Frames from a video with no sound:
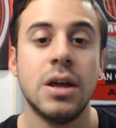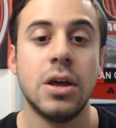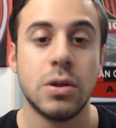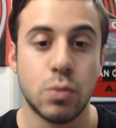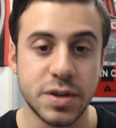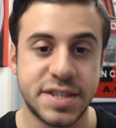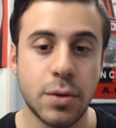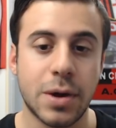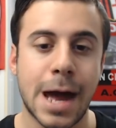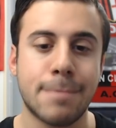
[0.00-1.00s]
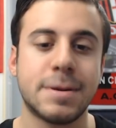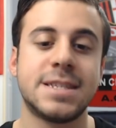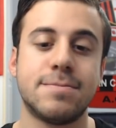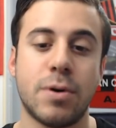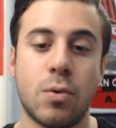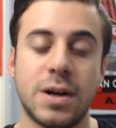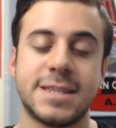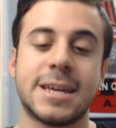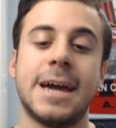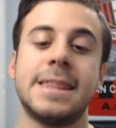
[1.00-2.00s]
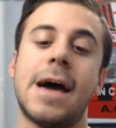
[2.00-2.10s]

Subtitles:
we'll see what happens, but once again,